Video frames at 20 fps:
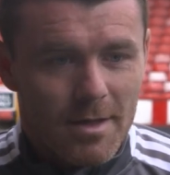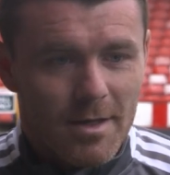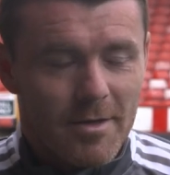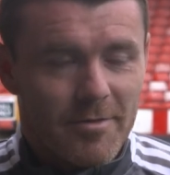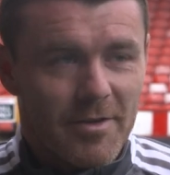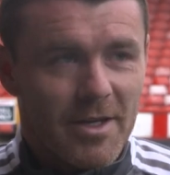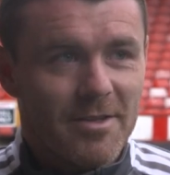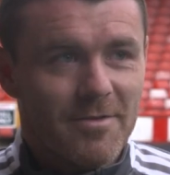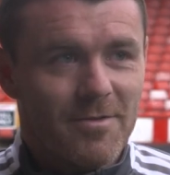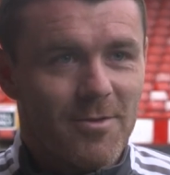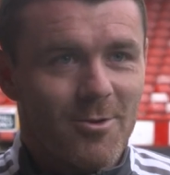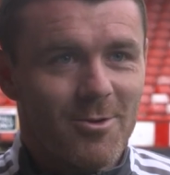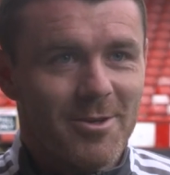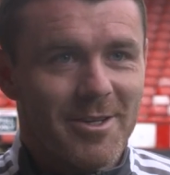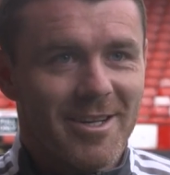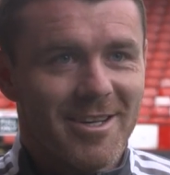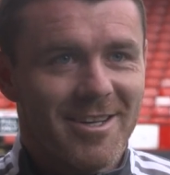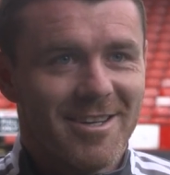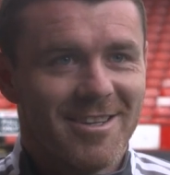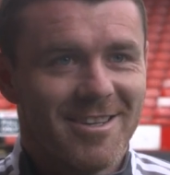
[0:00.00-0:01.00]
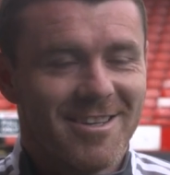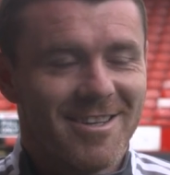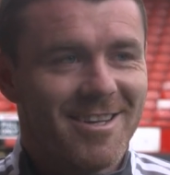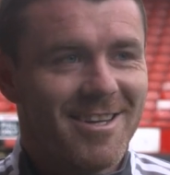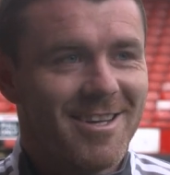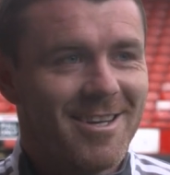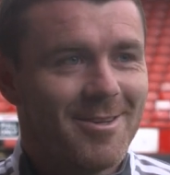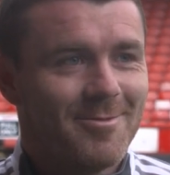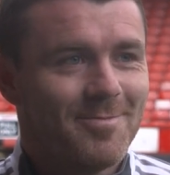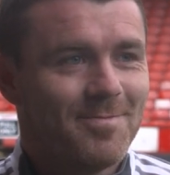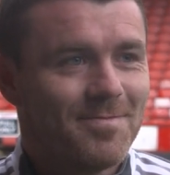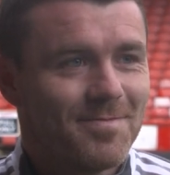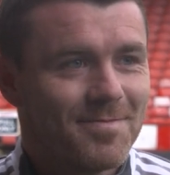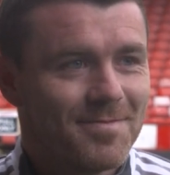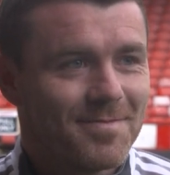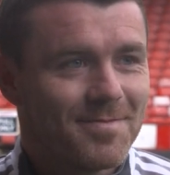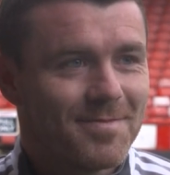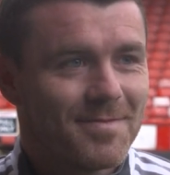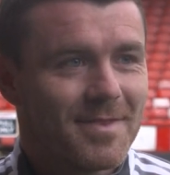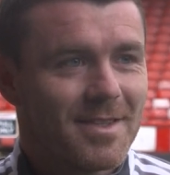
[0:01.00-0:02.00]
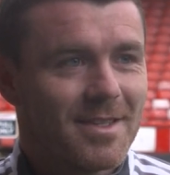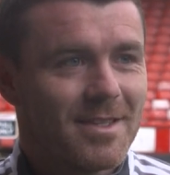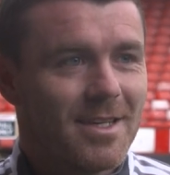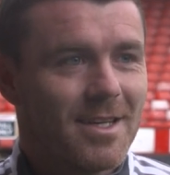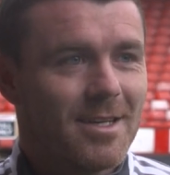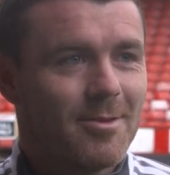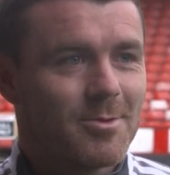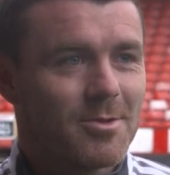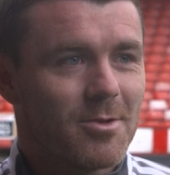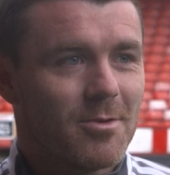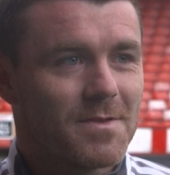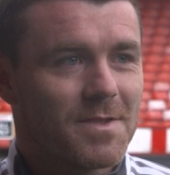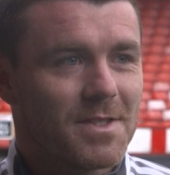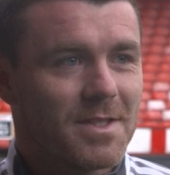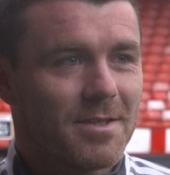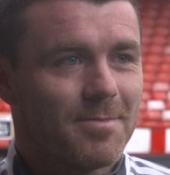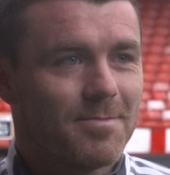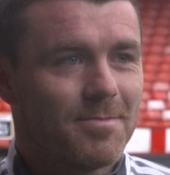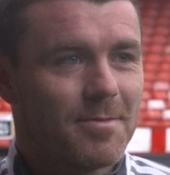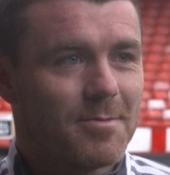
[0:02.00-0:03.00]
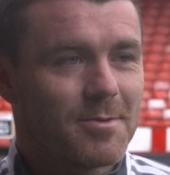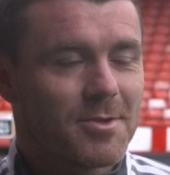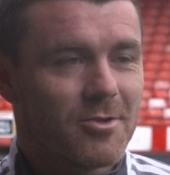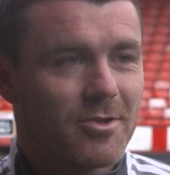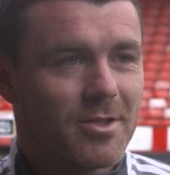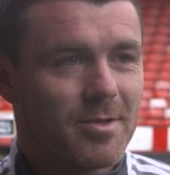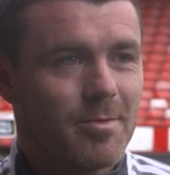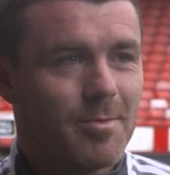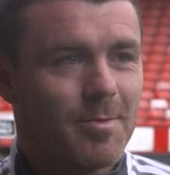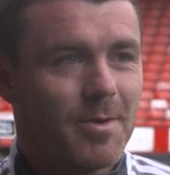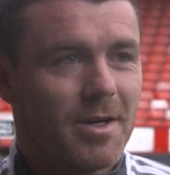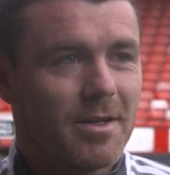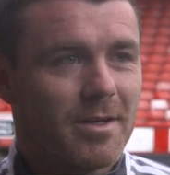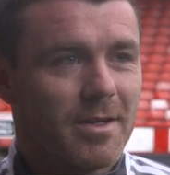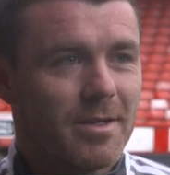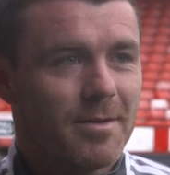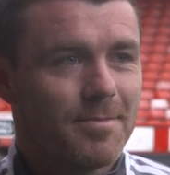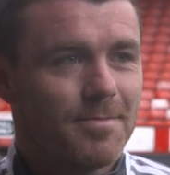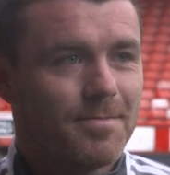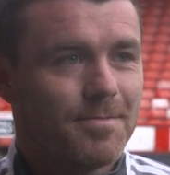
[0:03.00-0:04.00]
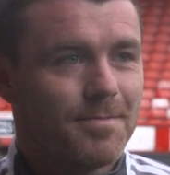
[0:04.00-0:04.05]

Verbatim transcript: Eventful, yeah. Um, yeah, it was obviously it was good to be part of